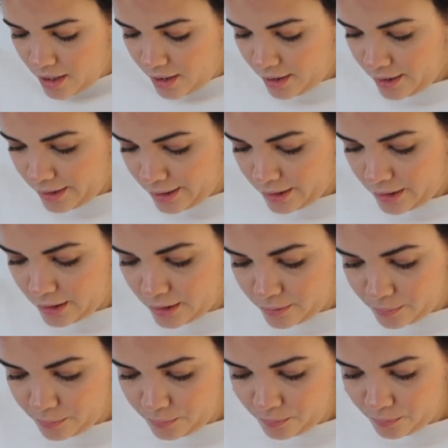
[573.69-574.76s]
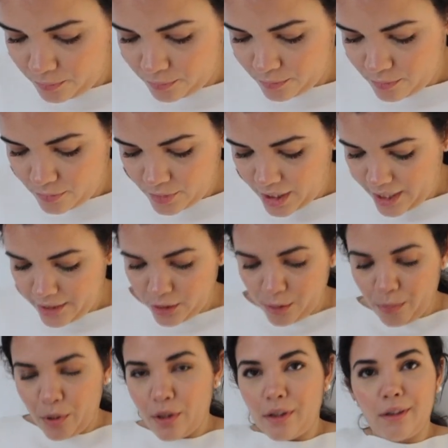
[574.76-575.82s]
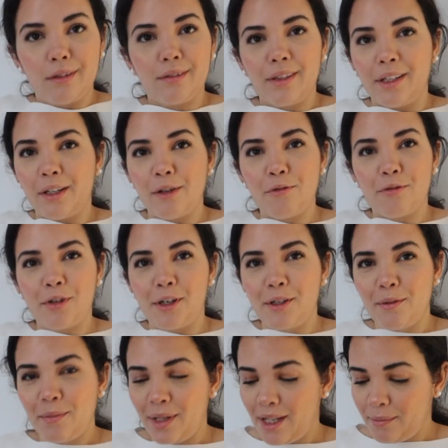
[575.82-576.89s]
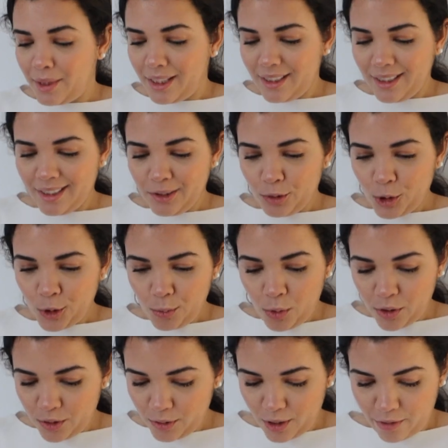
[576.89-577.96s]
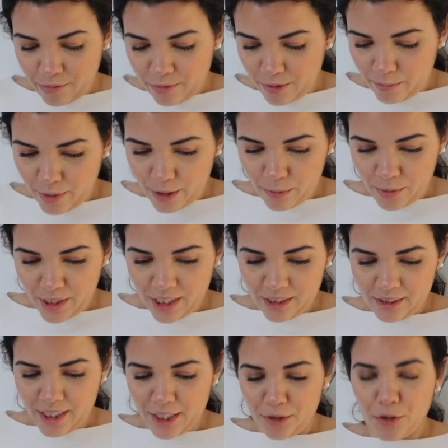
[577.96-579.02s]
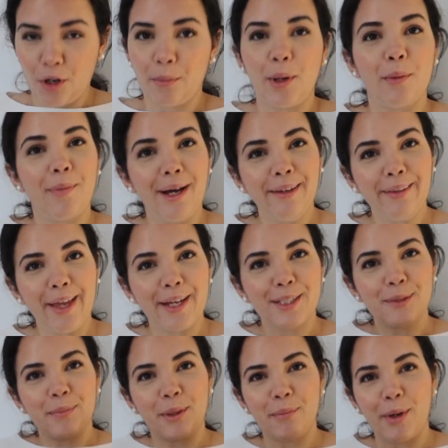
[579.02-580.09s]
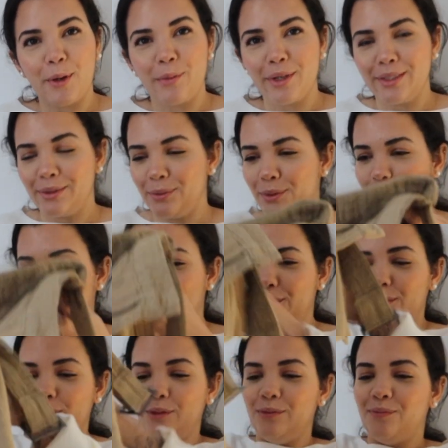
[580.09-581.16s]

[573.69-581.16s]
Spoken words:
I just put it, like, in front of me. I'm like, extra small is gonna fit my waist. I don't know about my legs, but my waist would do.